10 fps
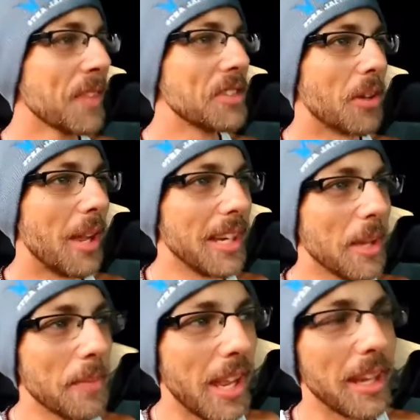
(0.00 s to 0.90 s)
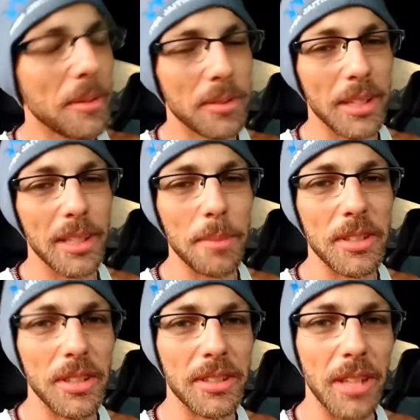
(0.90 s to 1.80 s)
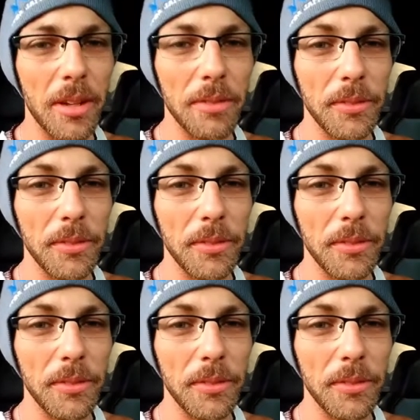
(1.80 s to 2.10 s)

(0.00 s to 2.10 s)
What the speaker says: So hang up the hangups when it comes to yourself.